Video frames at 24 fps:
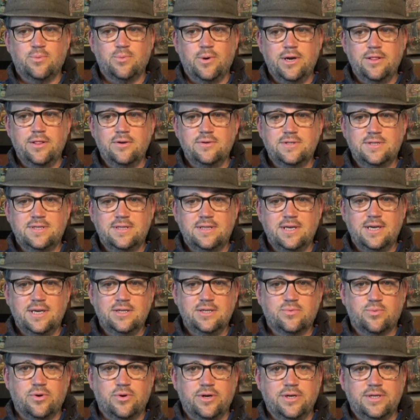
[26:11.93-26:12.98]
one of those
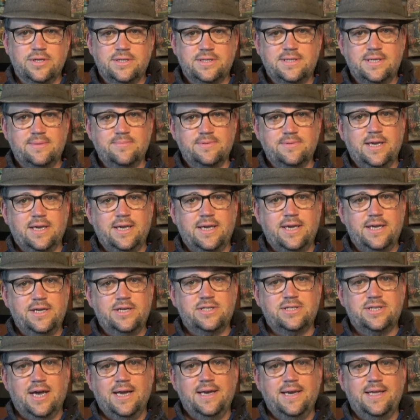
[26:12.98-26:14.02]
things where it seems like
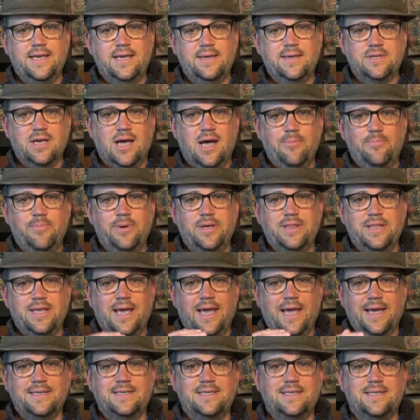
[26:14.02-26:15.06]
each side keeps upping
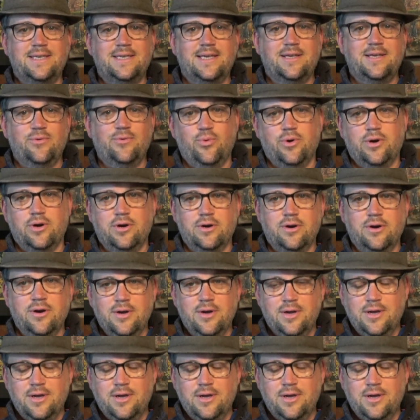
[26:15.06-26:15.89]
the ante, where